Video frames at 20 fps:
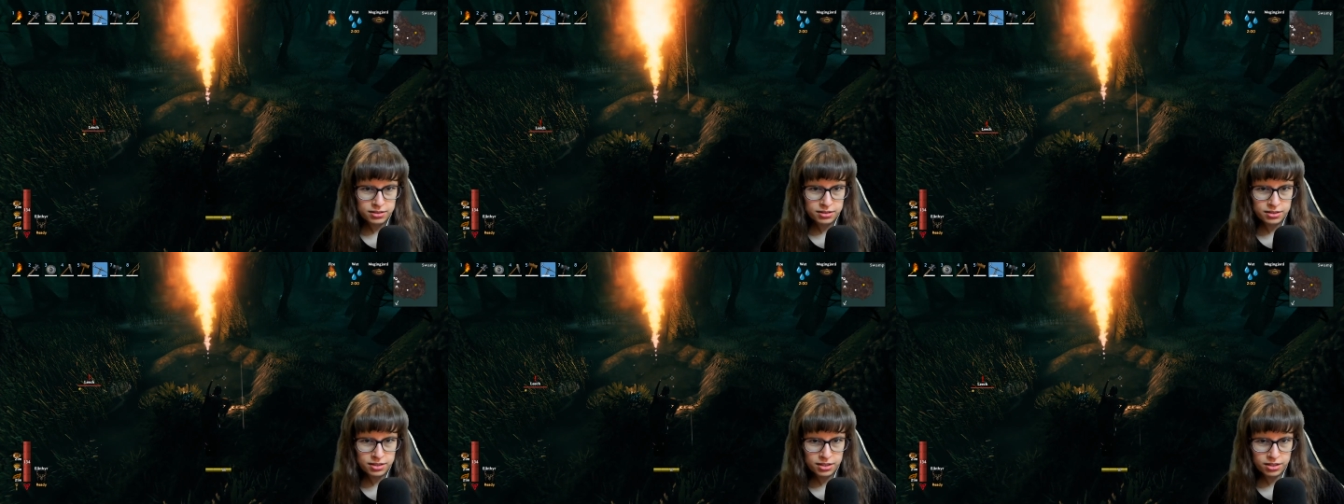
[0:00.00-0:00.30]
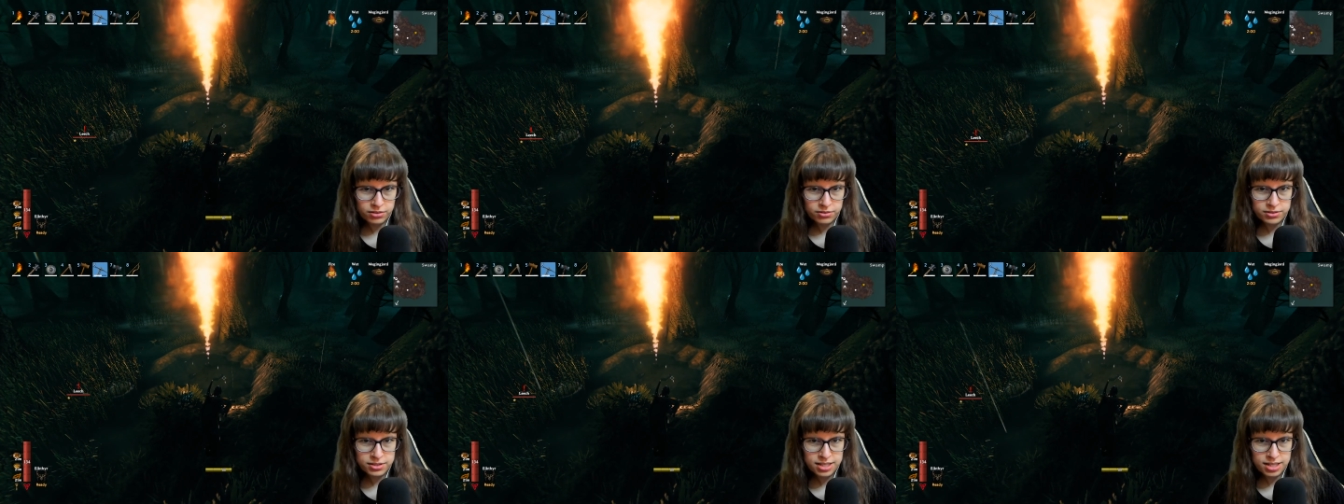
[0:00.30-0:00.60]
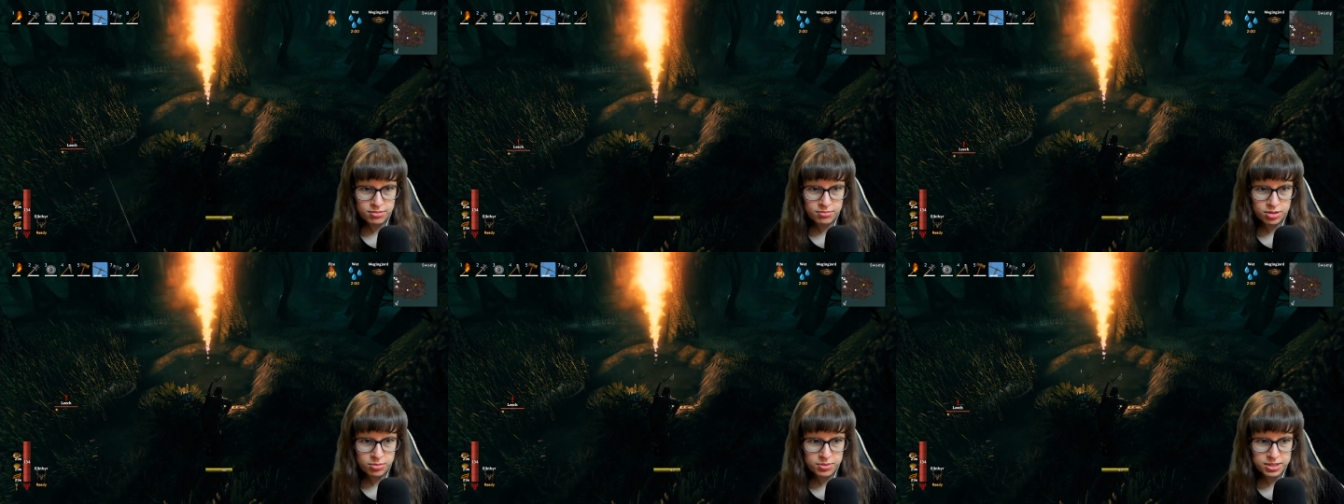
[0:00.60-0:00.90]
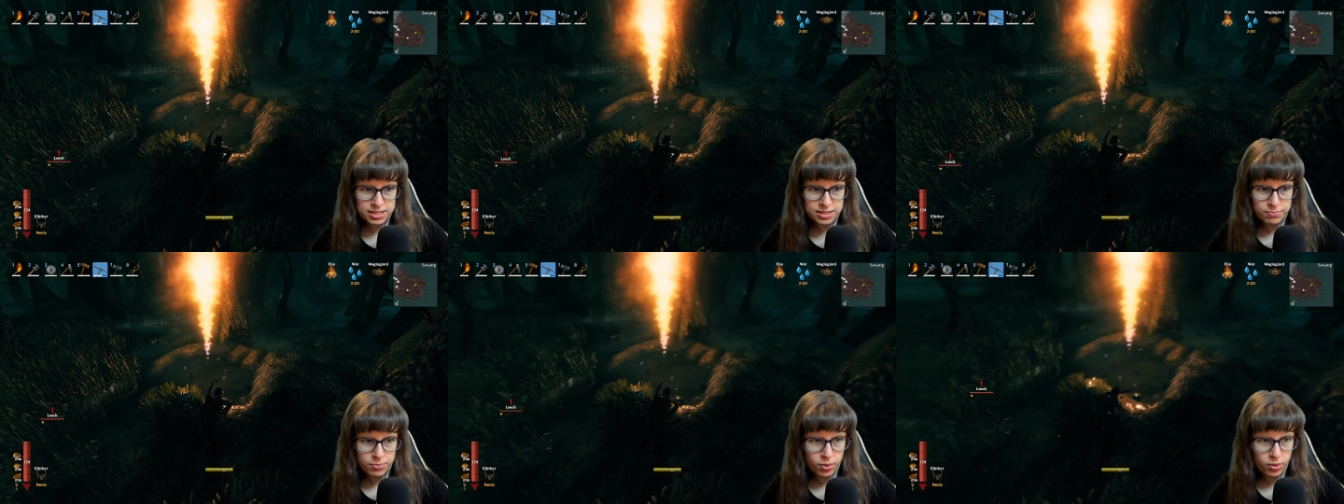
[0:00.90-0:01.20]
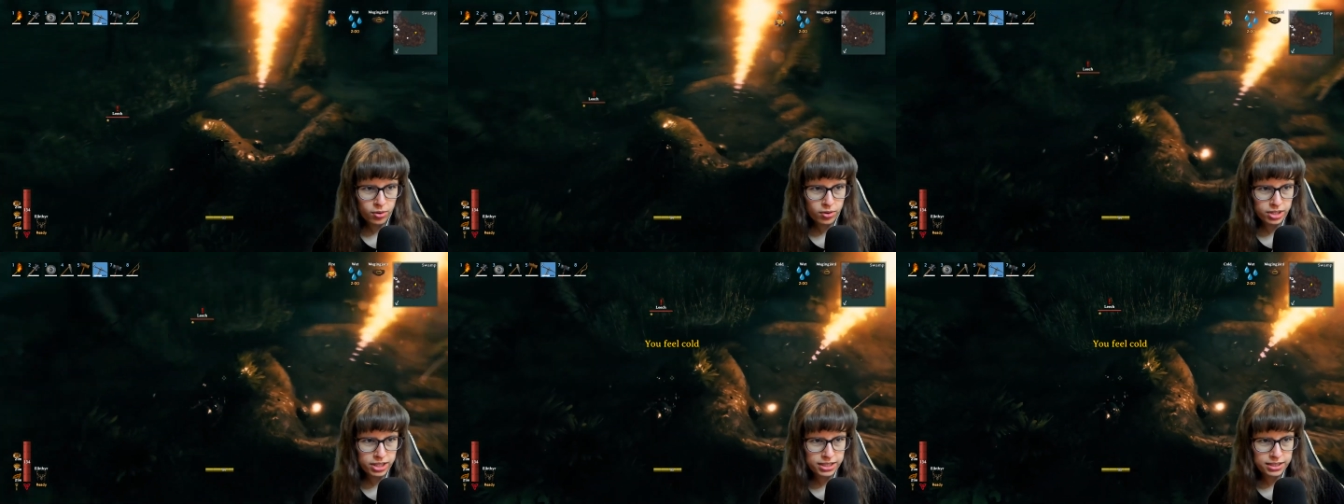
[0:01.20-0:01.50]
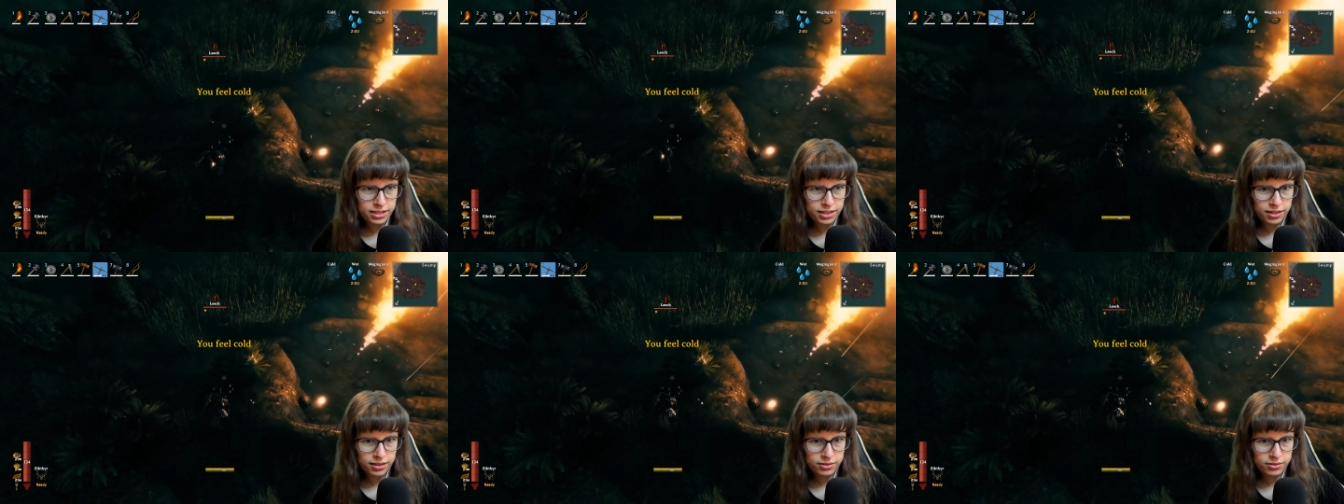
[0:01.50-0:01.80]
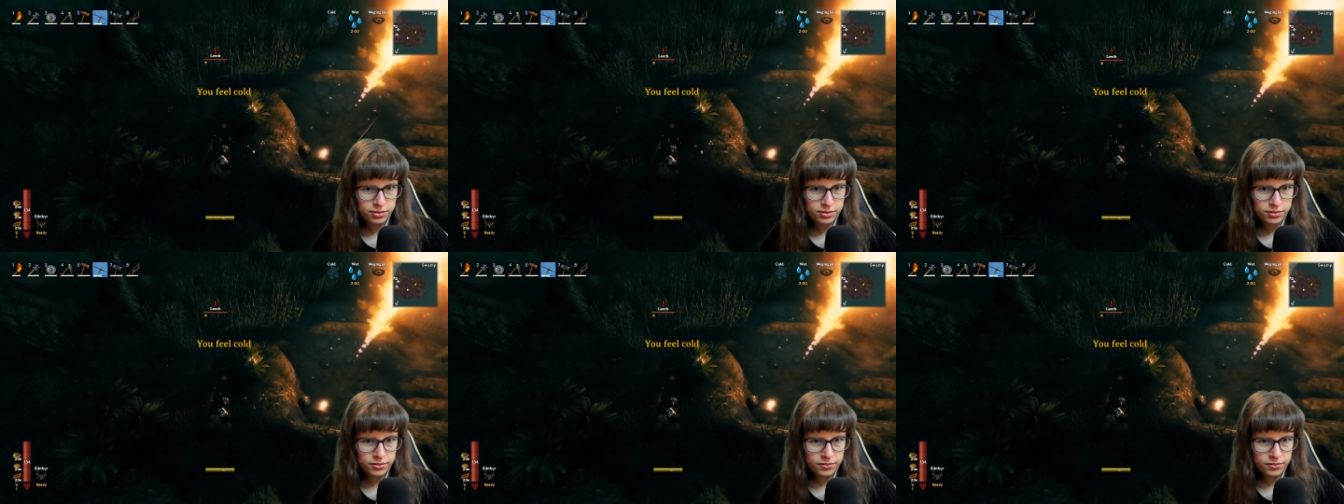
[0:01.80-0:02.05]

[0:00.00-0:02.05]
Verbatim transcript: They don't seem to be spawning now.